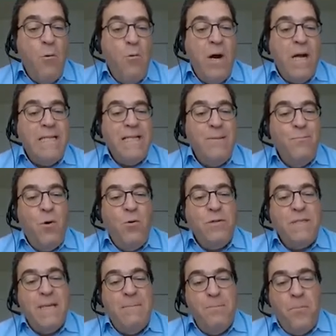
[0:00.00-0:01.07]
What is
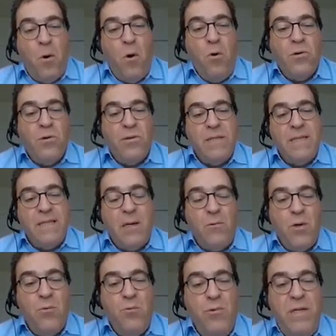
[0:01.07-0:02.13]
most important is
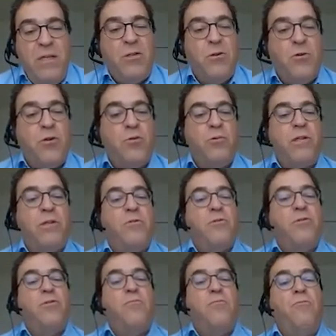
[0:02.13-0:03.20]
our research with
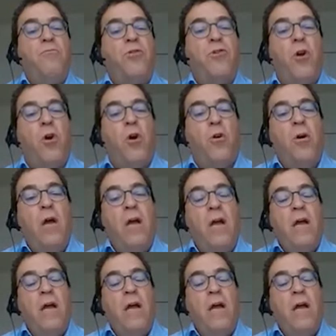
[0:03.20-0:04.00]
consumers show